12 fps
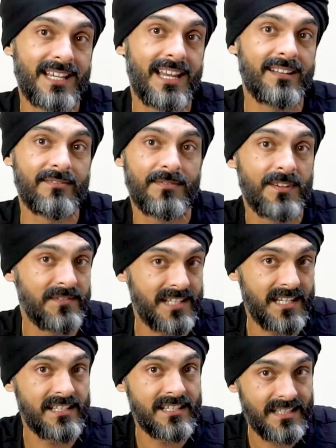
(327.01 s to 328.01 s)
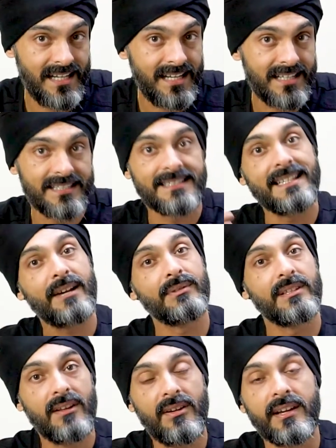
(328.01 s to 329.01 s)
10, 15 years down
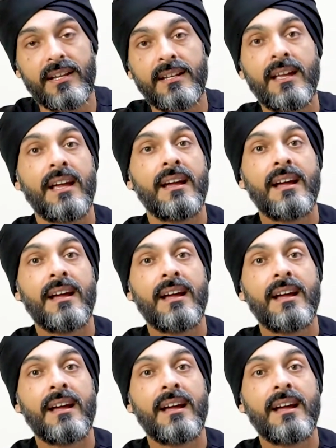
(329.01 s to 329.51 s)
the line,